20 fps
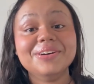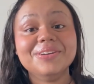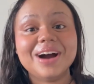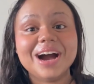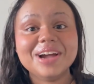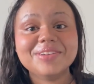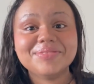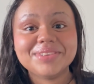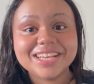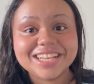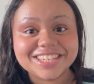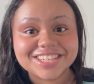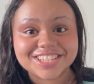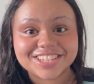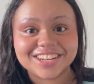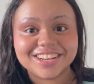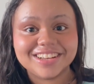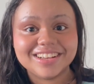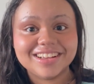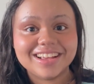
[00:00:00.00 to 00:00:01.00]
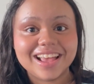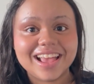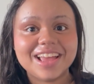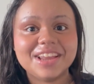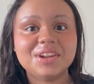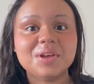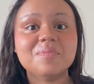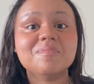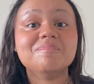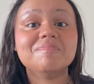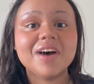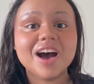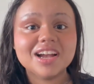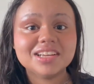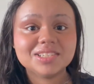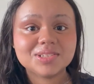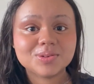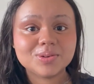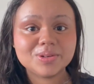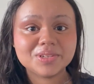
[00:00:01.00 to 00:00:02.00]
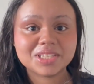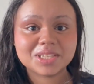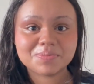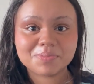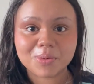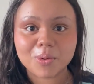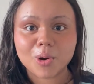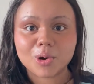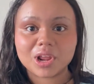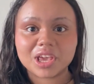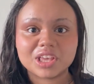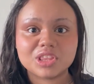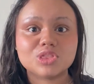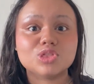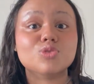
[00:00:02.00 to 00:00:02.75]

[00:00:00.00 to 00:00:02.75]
I'm Isha, and my school is supporting